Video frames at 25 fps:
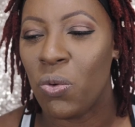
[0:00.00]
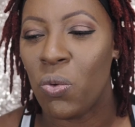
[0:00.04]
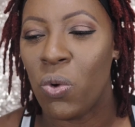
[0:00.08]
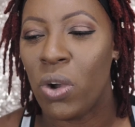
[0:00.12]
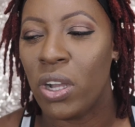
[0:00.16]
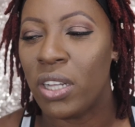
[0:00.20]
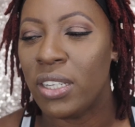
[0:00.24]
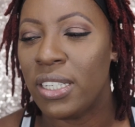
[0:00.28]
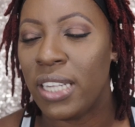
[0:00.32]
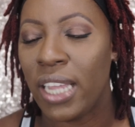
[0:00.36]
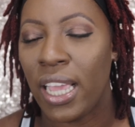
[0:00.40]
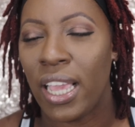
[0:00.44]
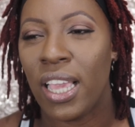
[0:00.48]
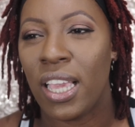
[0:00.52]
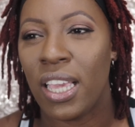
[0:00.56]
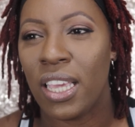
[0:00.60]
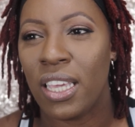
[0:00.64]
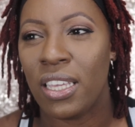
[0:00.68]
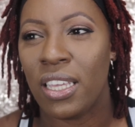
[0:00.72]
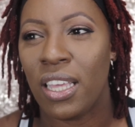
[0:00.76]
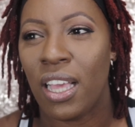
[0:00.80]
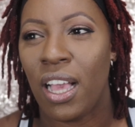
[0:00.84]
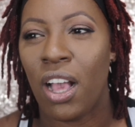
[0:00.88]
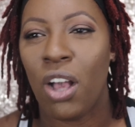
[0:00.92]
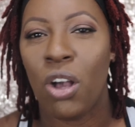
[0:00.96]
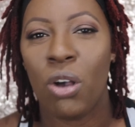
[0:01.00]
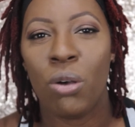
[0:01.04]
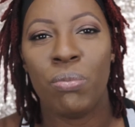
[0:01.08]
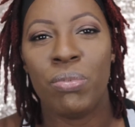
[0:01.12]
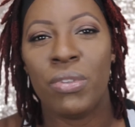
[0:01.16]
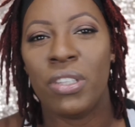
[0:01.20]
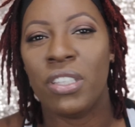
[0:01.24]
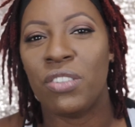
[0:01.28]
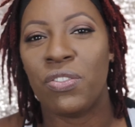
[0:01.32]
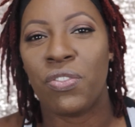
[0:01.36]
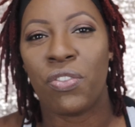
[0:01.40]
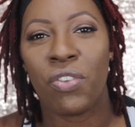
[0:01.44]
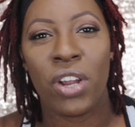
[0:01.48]
one day, I hope
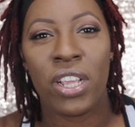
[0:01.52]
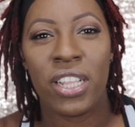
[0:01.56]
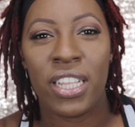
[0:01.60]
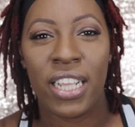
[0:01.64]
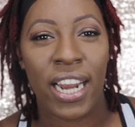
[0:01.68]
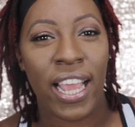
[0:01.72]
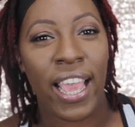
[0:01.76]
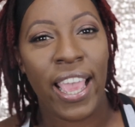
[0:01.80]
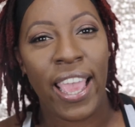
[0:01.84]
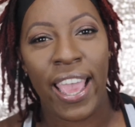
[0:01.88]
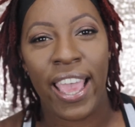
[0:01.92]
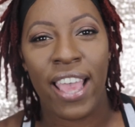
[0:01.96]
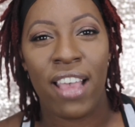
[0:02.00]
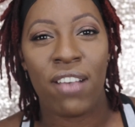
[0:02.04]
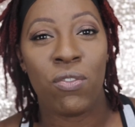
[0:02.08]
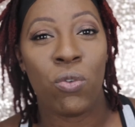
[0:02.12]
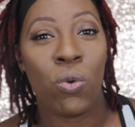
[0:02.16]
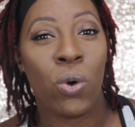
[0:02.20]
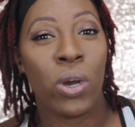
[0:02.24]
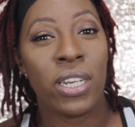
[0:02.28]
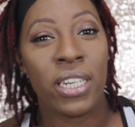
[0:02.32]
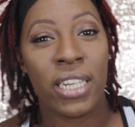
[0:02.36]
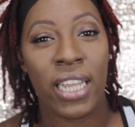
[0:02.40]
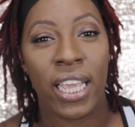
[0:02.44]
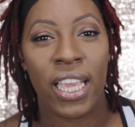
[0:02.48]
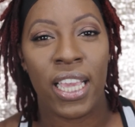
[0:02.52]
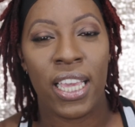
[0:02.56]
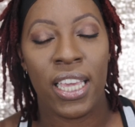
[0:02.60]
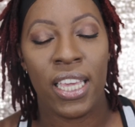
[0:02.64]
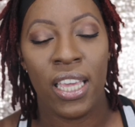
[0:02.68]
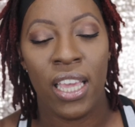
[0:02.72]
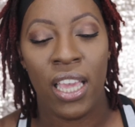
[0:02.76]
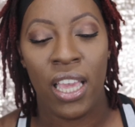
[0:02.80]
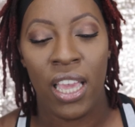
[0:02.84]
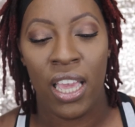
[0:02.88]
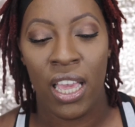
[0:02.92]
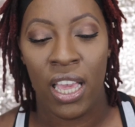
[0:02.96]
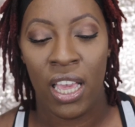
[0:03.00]
this friend that I have one day